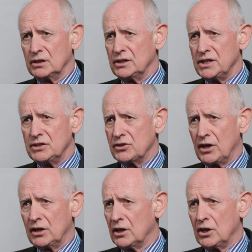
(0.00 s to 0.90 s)

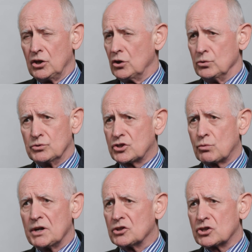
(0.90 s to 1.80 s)
leader who
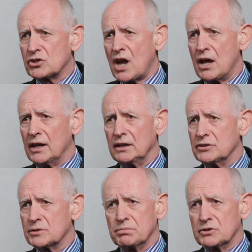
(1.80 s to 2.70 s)
switched
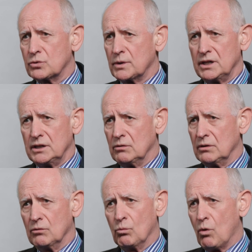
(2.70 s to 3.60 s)
sides
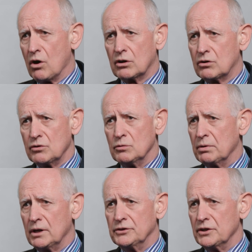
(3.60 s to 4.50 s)
between one
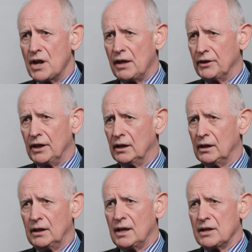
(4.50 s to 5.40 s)
group and another
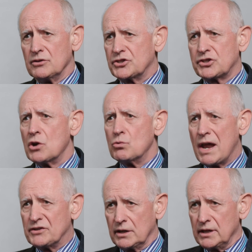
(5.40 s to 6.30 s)
so
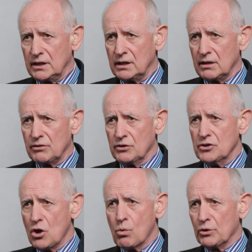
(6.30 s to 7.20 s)
readily that
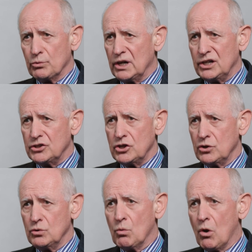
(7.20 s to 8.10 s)
no one really
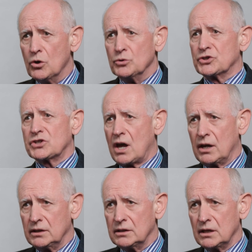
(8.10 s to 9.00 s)
knew whose
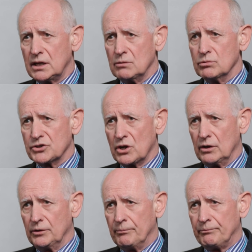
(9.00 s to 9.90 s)
side he was on.